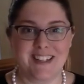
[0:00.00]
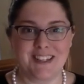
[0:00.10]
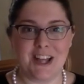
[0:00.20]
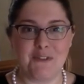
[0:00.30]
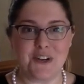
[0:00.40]

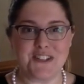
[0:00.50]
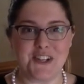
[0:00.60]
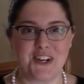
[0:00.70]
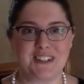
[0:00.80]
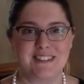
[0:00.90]
Love wins,
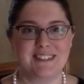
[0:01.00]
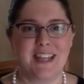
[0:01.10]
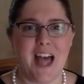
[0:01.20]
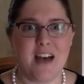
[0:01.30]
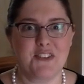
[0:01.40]
y'all.
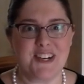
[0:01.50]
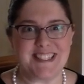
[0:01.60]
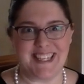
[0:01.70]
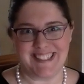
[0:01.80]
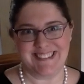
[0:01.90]
Have a great
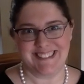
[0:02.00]
day.